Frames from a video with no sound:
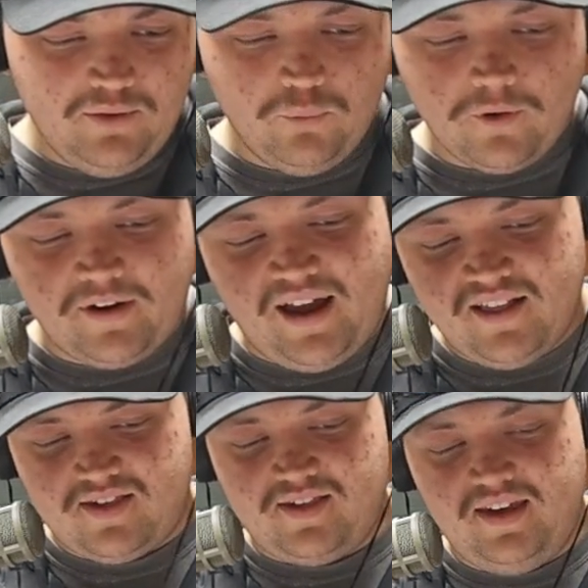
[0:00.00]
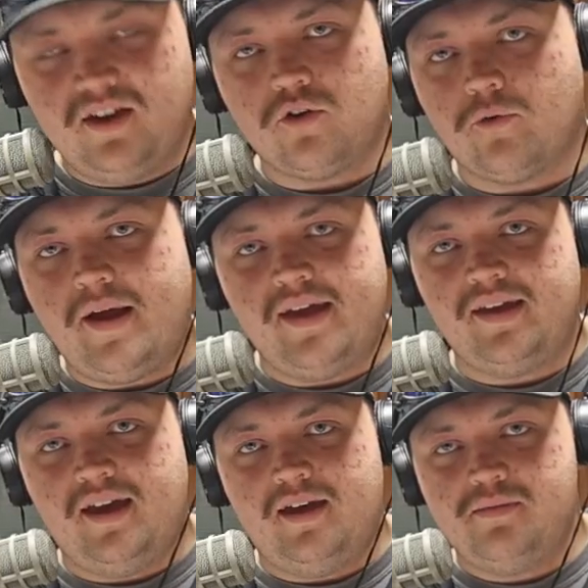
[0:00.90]
we're not seeing great
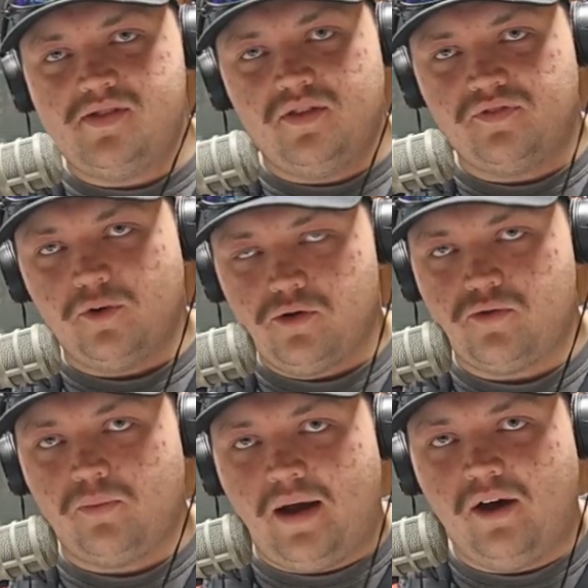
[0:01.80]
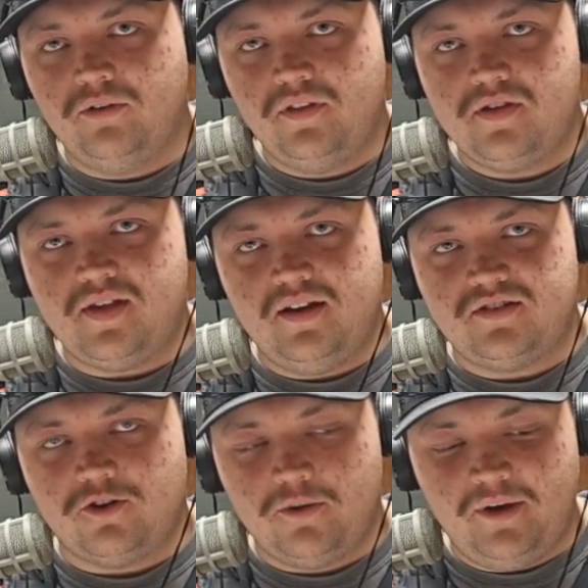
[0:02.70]
games in the first round of the state
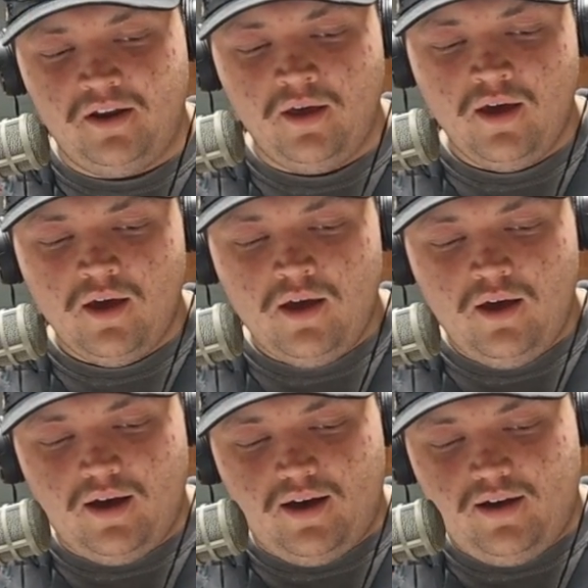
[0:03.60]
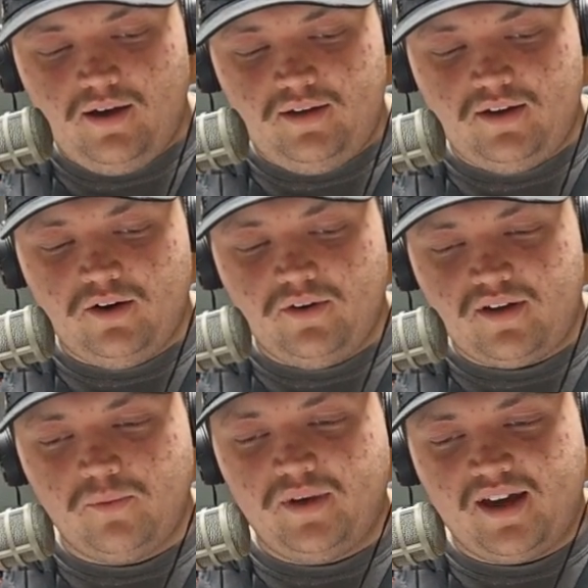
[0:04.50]
tournament.
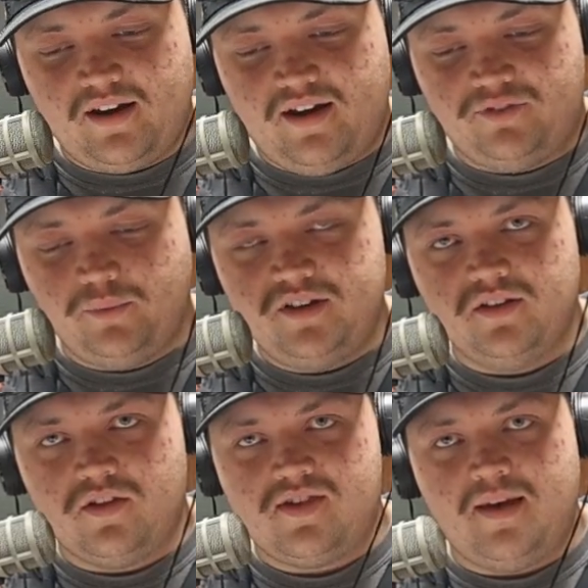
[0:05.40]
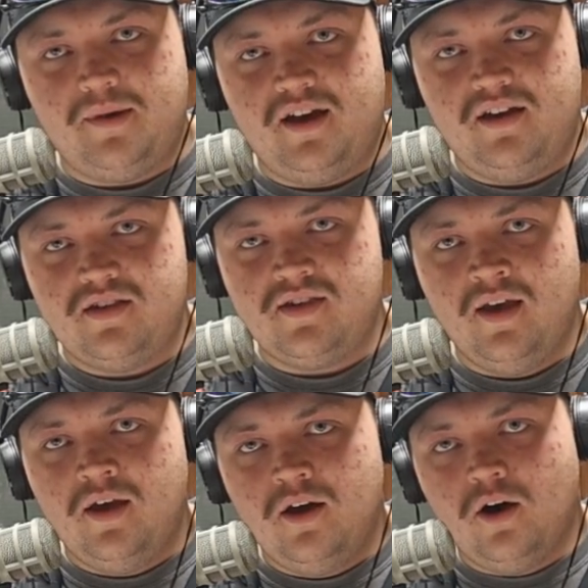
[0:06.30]
We kind of have to wait till the semis
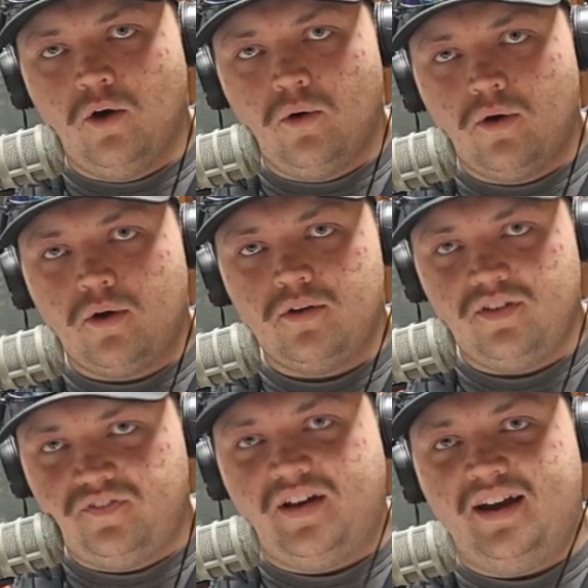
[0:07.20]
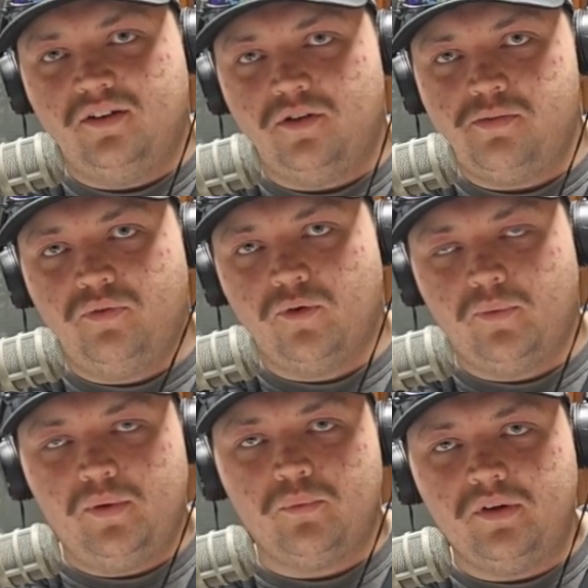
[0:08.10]
or the finals before
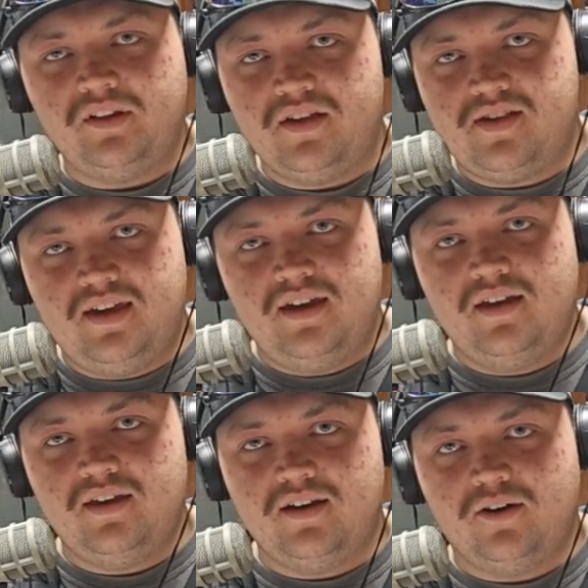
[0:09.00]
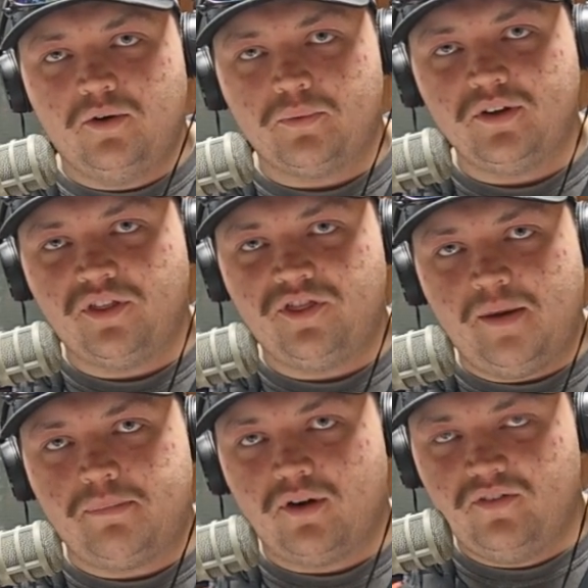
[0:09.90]
we really see, a real
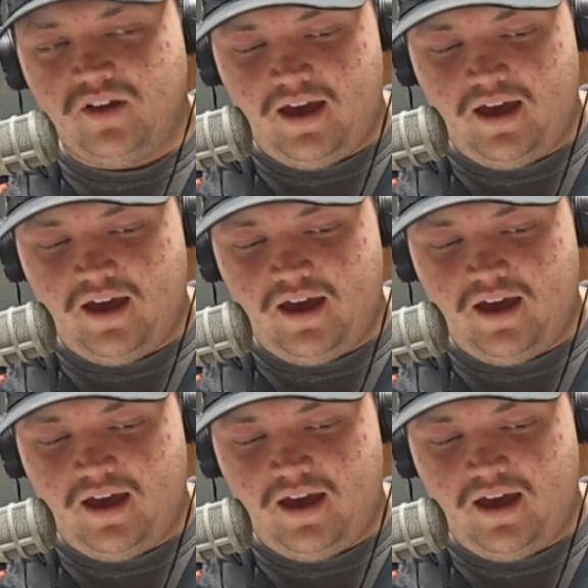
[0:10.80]
thumper of a